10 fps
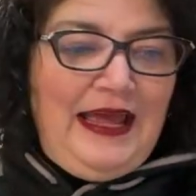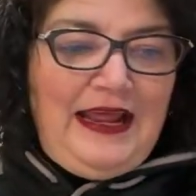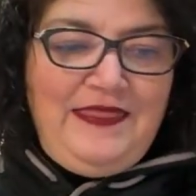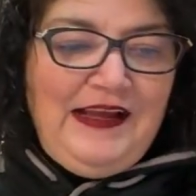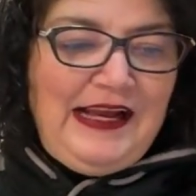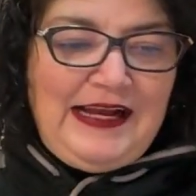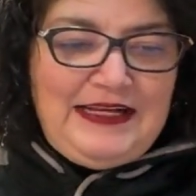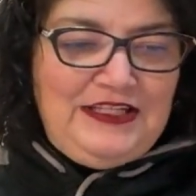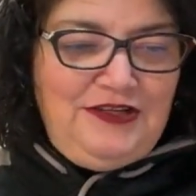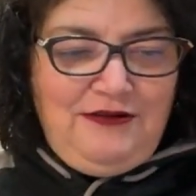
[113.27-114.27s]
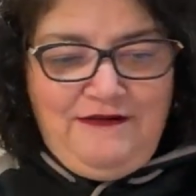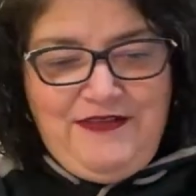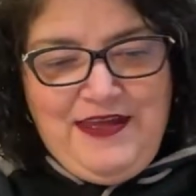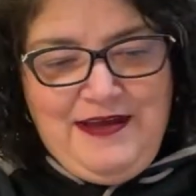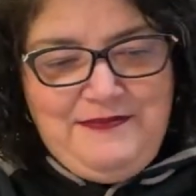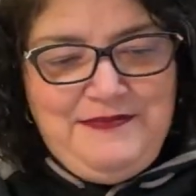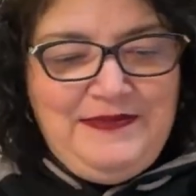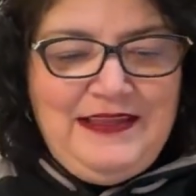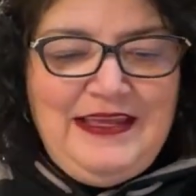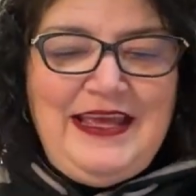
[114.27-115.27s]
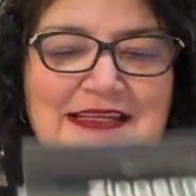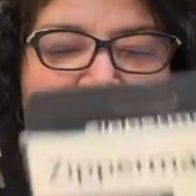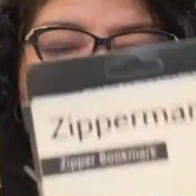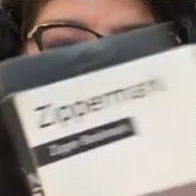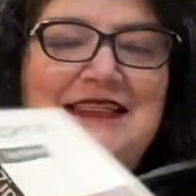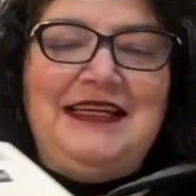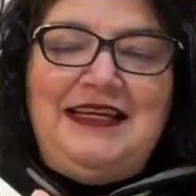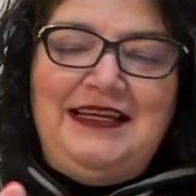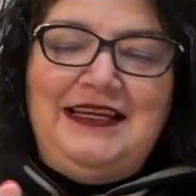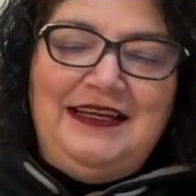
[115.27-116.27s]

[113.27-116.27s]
And I think I got two of them. Yes, I did.